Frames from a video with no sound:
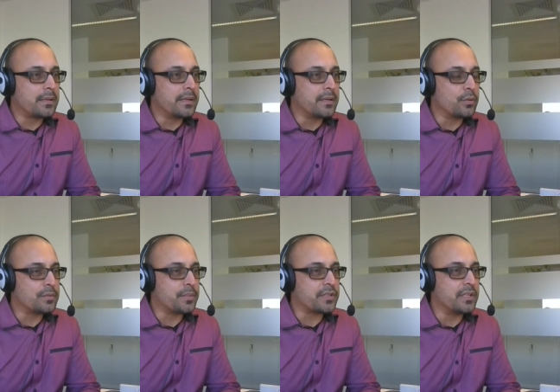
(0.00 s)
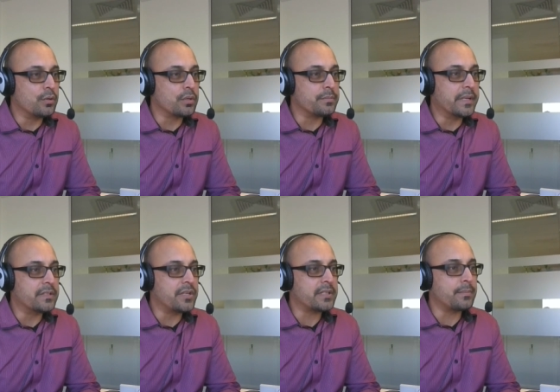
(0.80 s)
think it was Prashil who was being
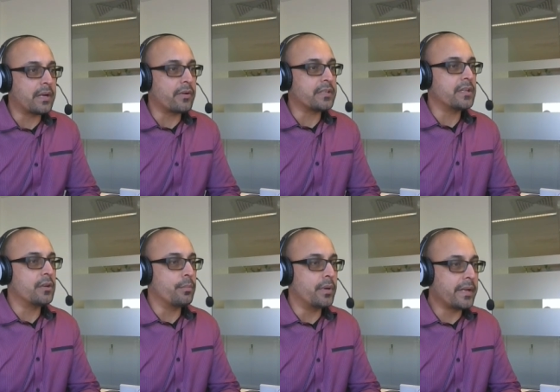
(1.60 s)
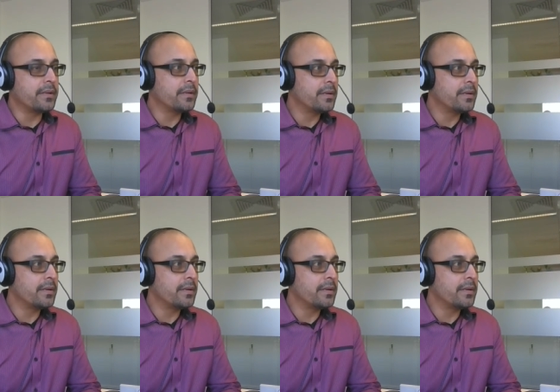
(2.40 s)
chased by Rajano Bread,